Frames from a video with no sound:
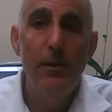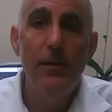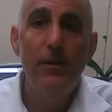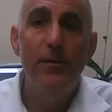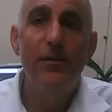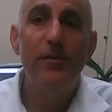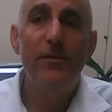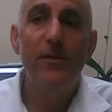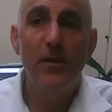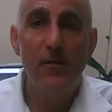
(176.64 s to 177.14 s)

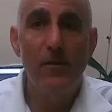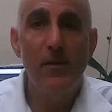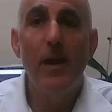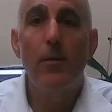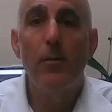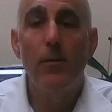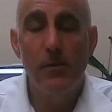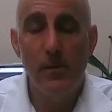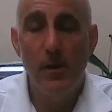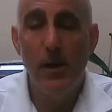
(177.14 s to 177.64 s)
6
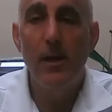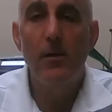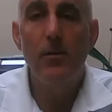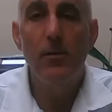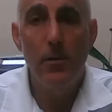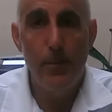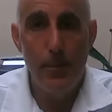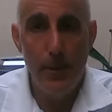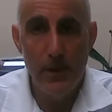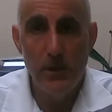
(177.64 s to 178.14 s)
hours later,
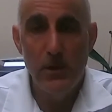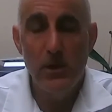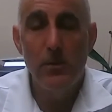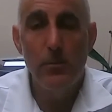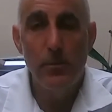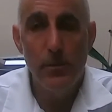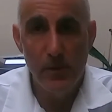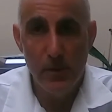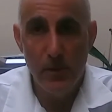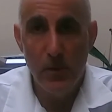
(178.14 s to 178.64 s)
the patient
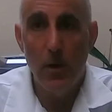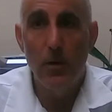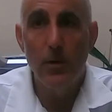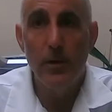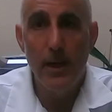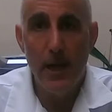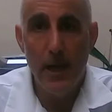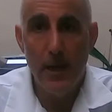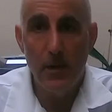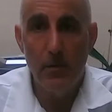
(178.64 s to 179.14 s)
was in
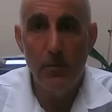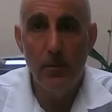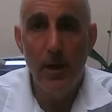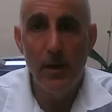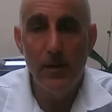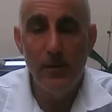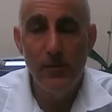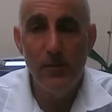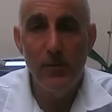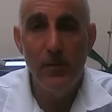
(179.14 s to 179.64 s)
cardiac
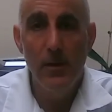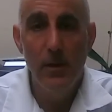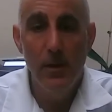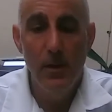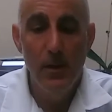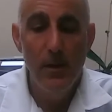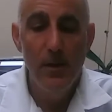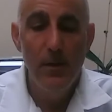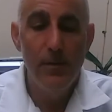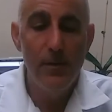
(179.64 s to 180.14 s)
arrest.
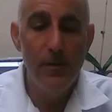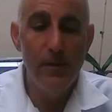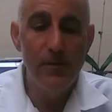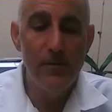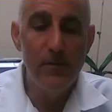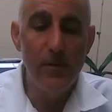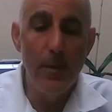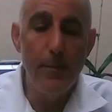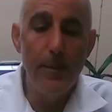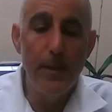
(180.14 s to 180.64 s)
The
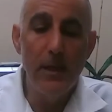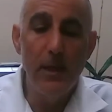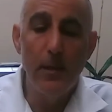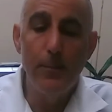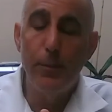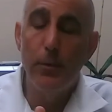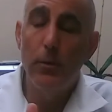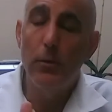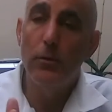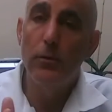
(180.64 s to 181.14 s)
stomach had
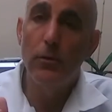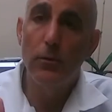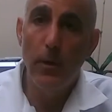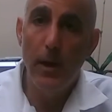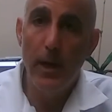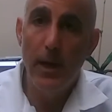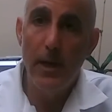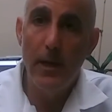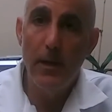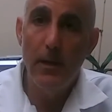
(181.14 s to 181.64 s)
pulled
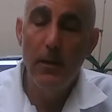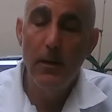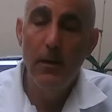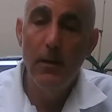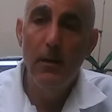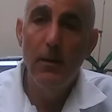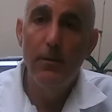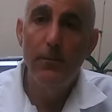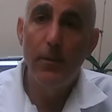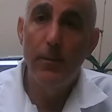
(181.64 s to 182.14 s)
away
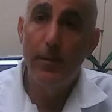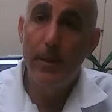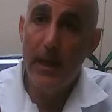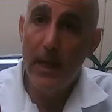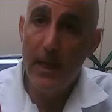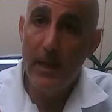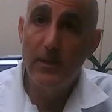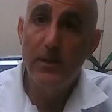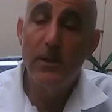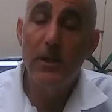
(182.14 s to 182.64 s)
from the
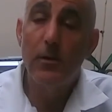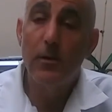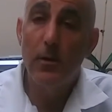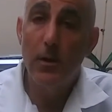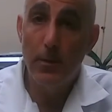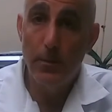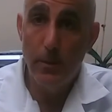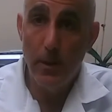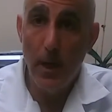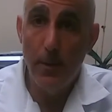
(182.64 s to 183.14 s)
anterior
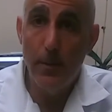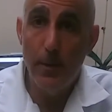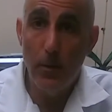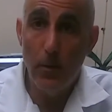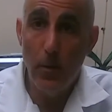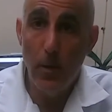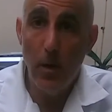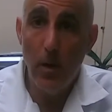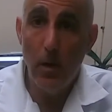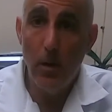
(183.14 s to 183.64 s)
abdominal
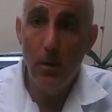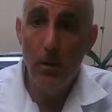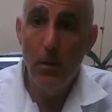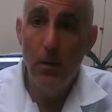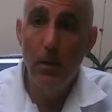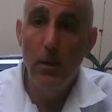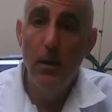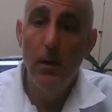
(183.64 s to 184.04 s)
wall.